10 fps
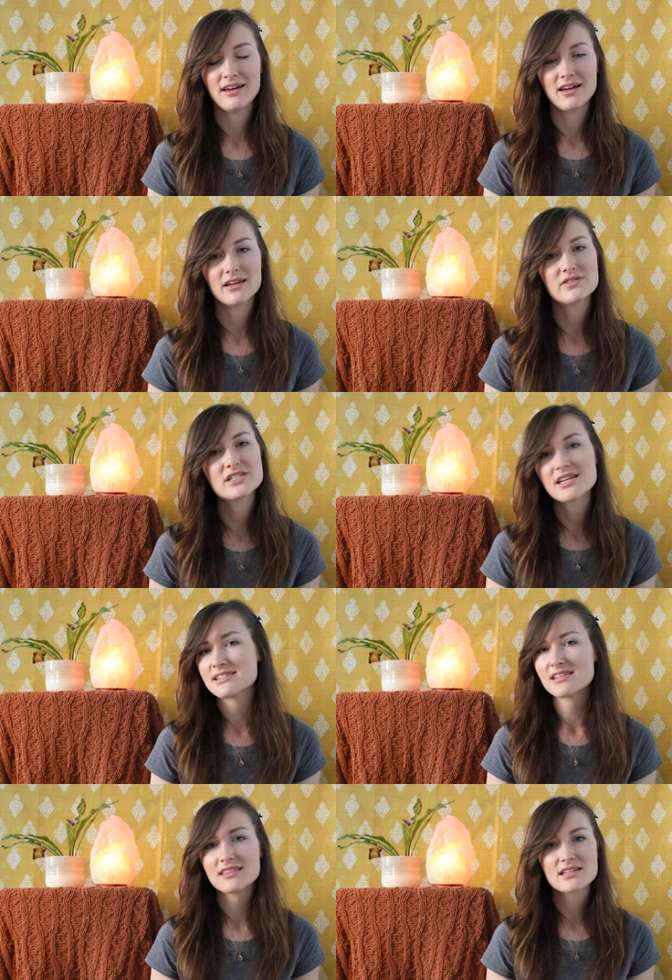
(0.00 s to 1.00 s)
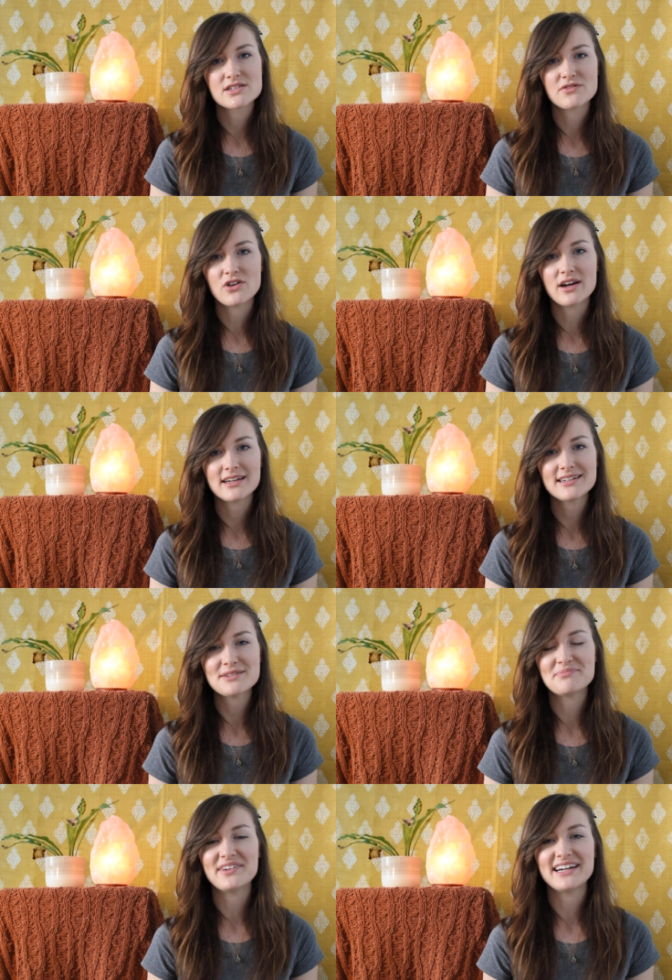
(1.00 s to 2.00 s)
If it doesn't, that's fine,
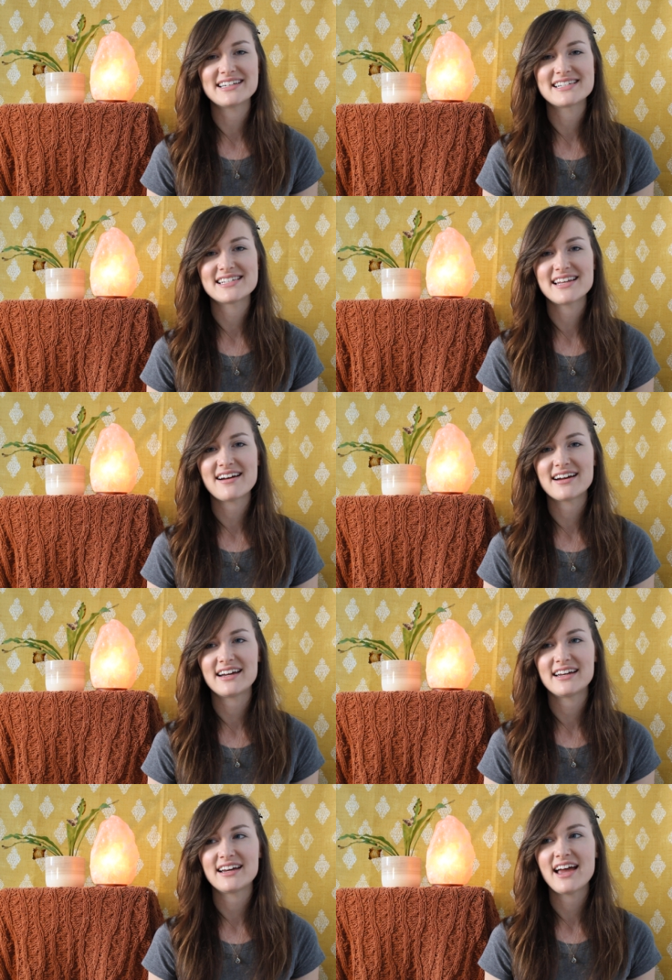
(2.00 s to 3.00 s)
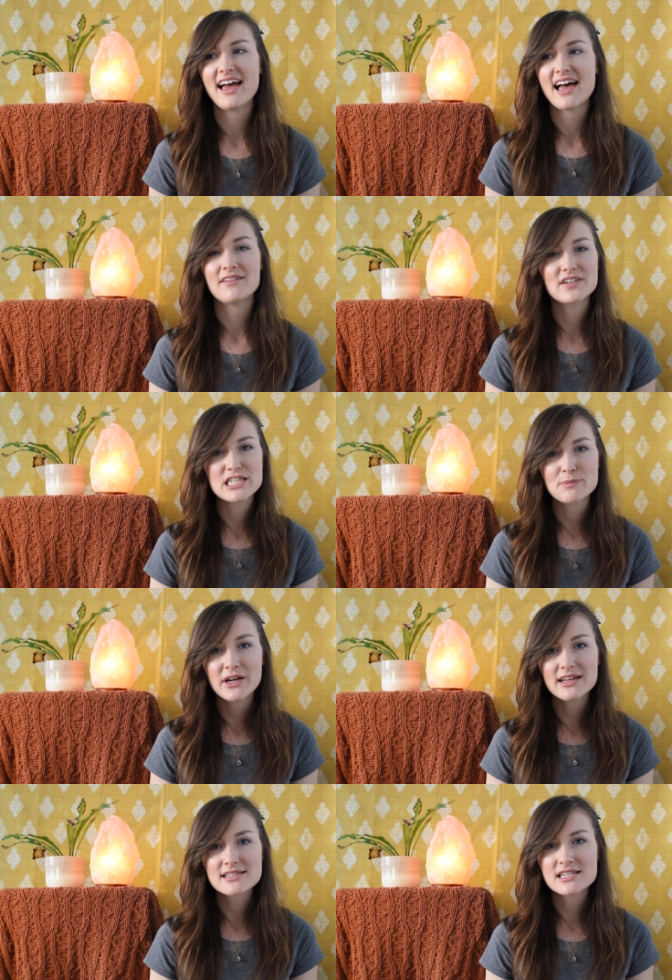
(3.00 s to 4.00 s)
but I have
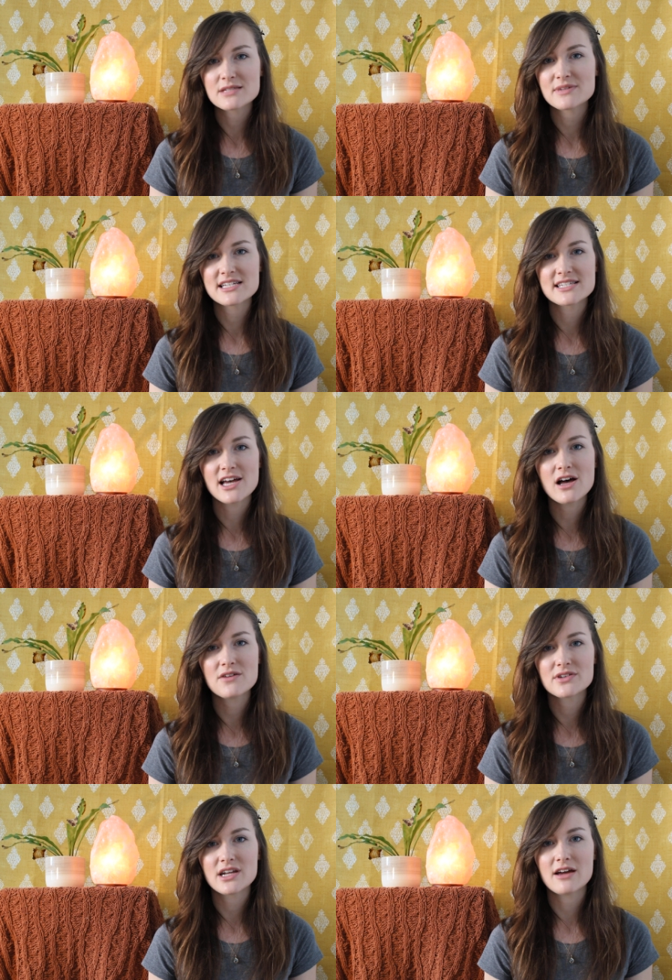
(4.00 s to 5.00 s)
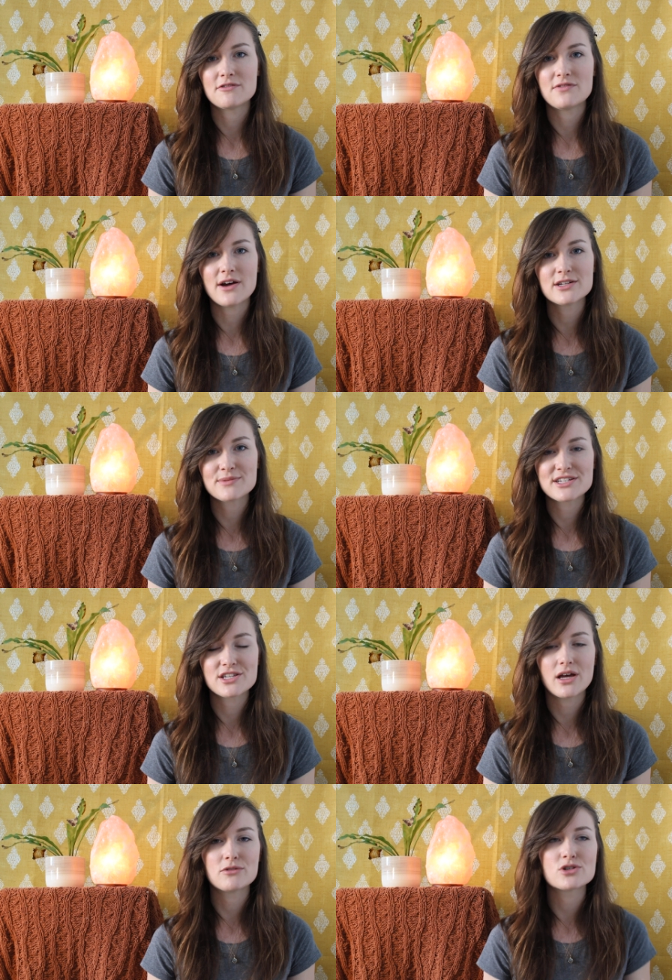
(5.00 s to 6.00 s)
experienced this myself and have found
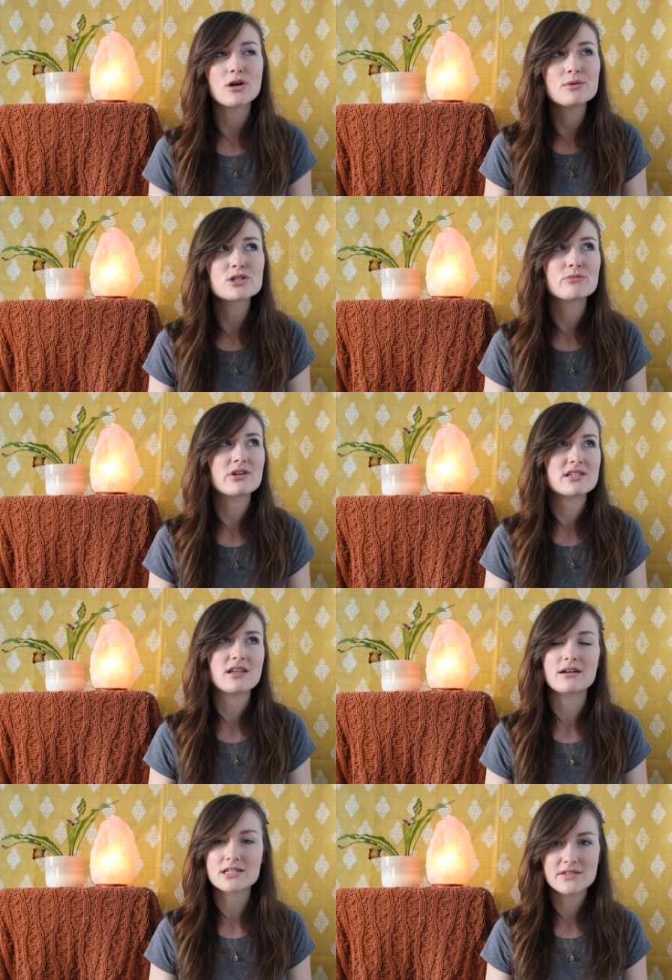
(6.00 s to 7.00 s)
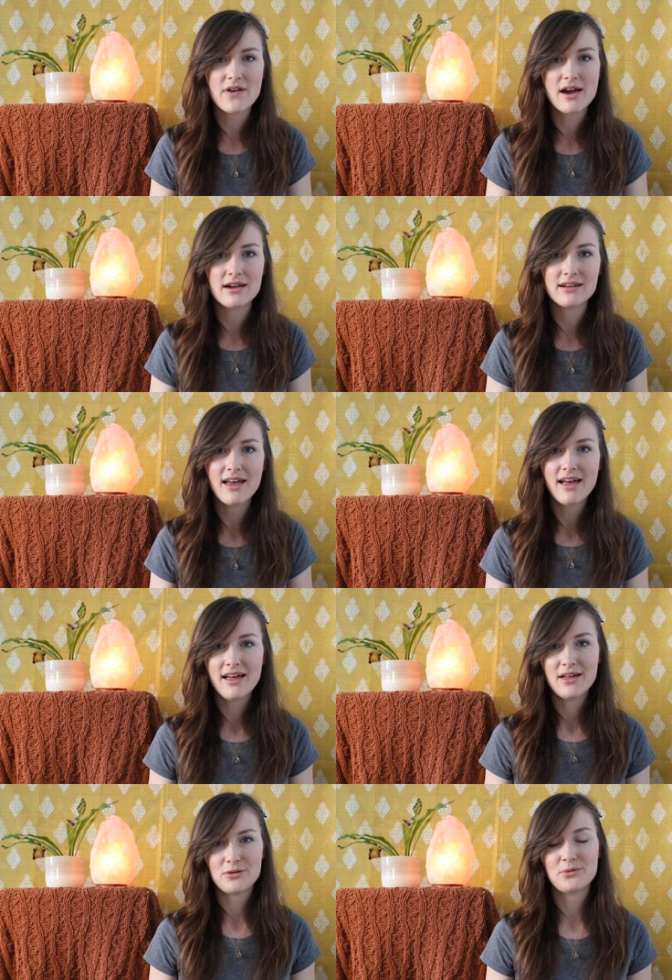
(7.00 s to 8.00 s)
myself so much more satisfied
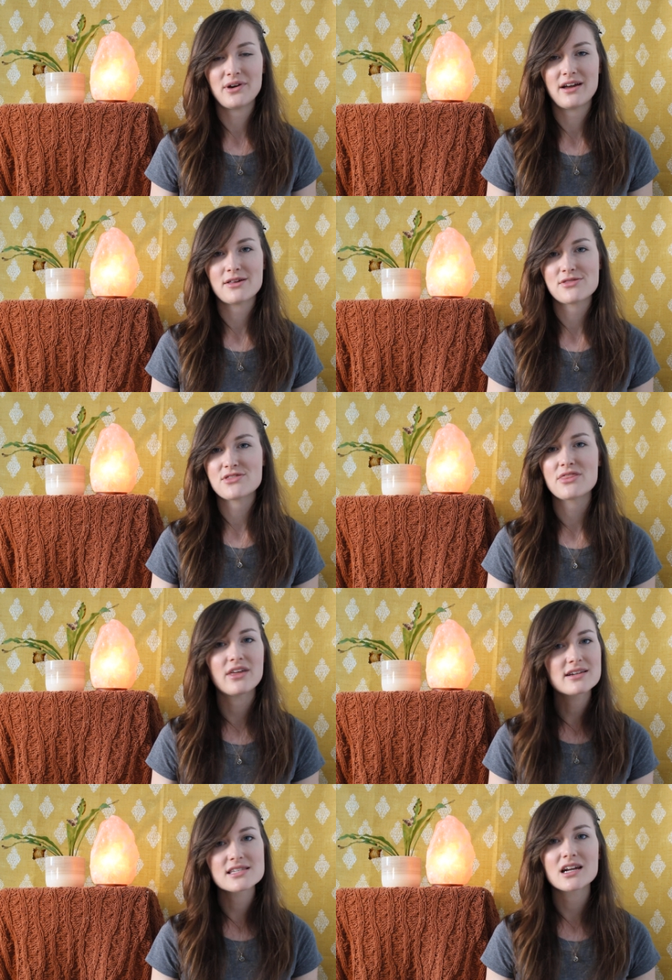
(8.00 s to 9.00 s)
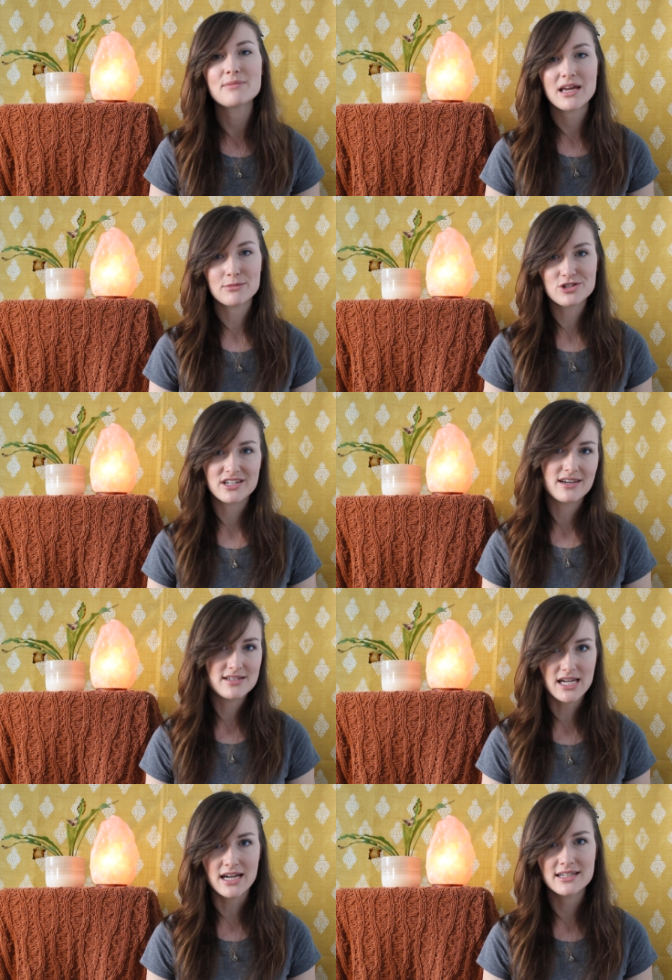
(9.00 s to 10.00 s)
with the things that I'm able to get
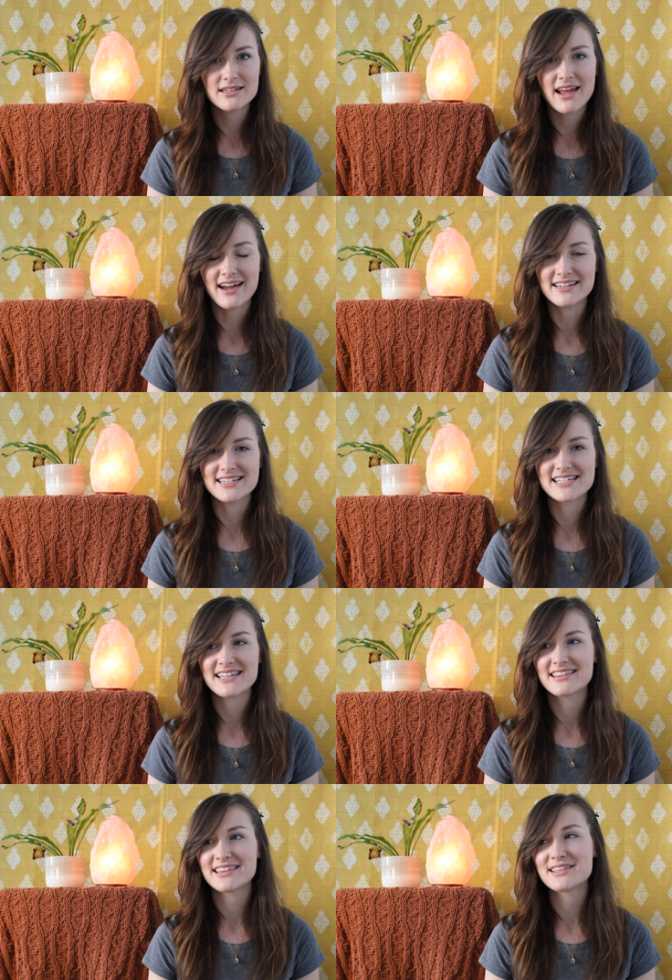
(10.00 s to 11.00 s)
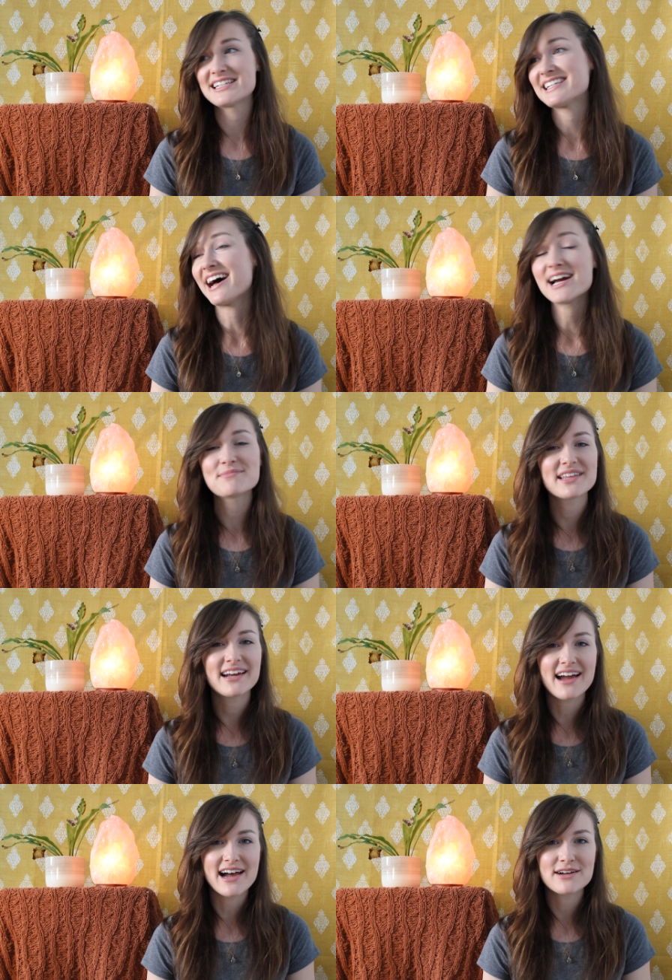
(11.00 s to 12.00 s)
done and the time that I
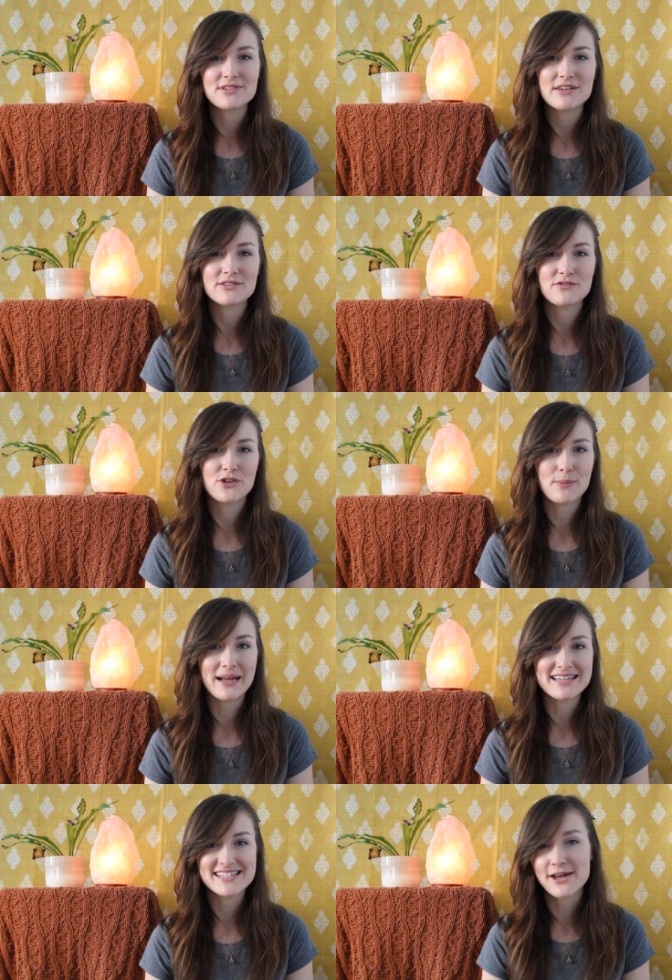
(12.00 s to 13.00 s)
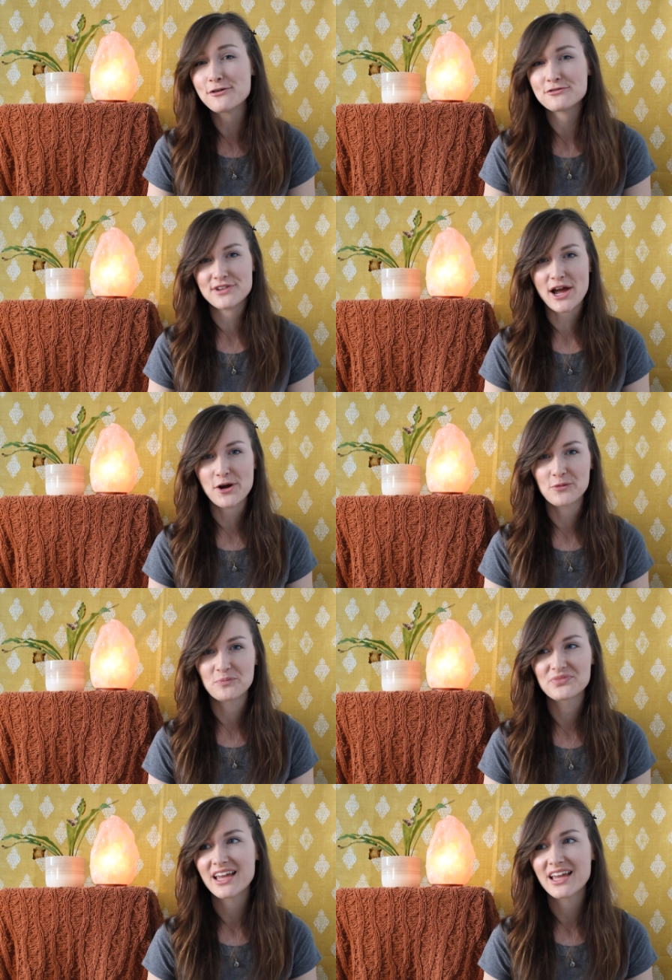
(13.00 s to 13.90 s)
have even for myself now.